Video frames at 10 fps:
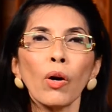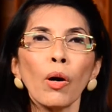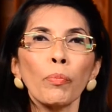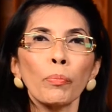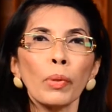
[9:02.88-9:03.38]

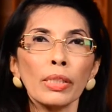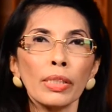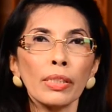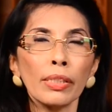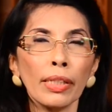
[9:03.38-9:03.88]
or
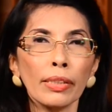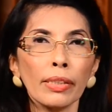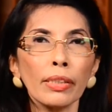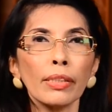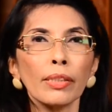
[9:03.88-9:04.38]
present
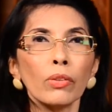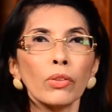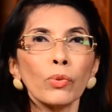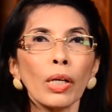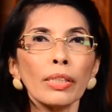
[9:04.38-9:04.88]
status.
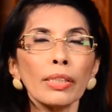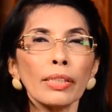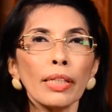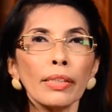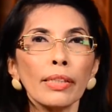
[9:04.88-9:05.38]
To
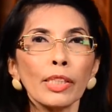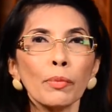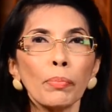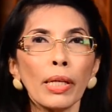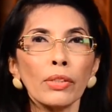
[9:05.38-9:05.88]
understand this
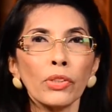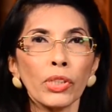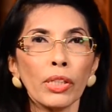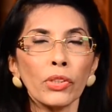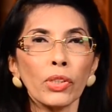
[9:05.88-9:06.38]
planned
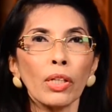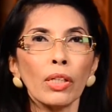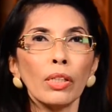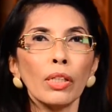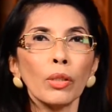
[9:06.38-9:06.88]
change,
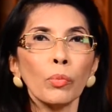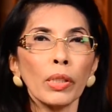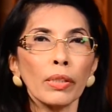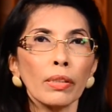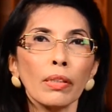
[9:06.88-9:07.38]

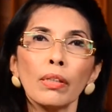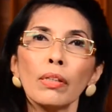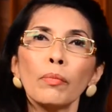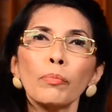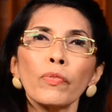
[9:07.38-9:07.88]
Lewin
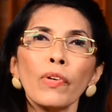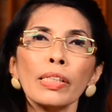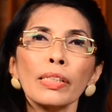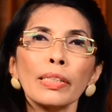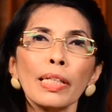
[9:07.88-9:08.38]

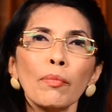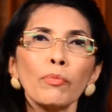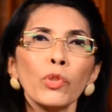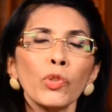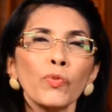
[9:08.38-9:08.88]
provides some
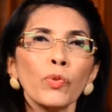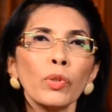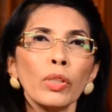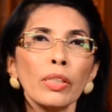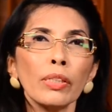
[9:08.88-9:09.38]

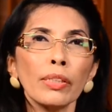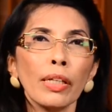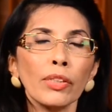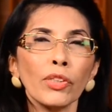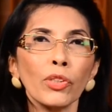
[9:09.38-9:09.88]
useful
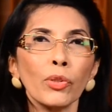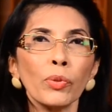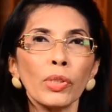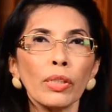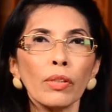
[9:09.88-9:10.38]
insights
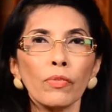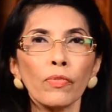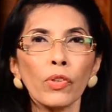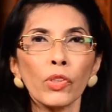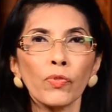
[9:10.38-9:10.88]
using
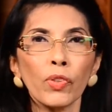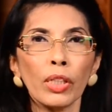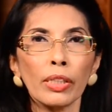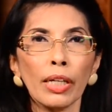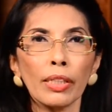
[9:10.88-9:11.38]
force field
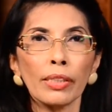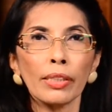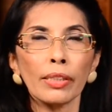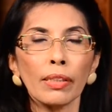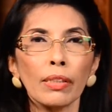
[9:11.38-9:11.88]

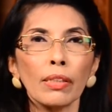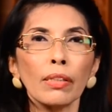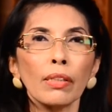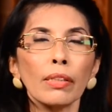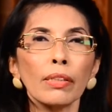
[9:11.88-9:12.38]
analysis.
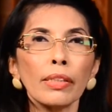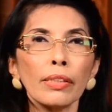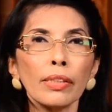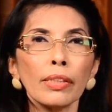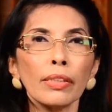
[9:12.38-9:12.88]
This
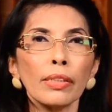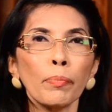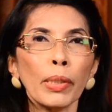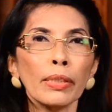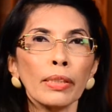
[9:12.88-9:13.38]
is
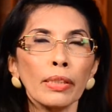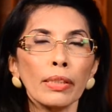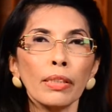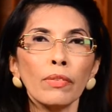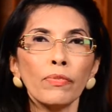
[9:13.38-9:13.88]
depicted
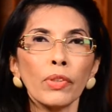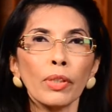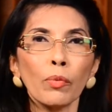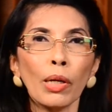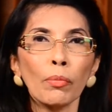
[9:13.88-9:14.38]
in
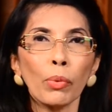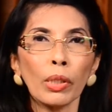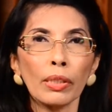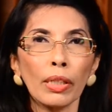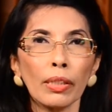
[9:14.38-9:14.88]
Figure
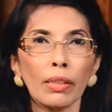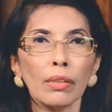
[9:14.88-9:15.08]
1.8.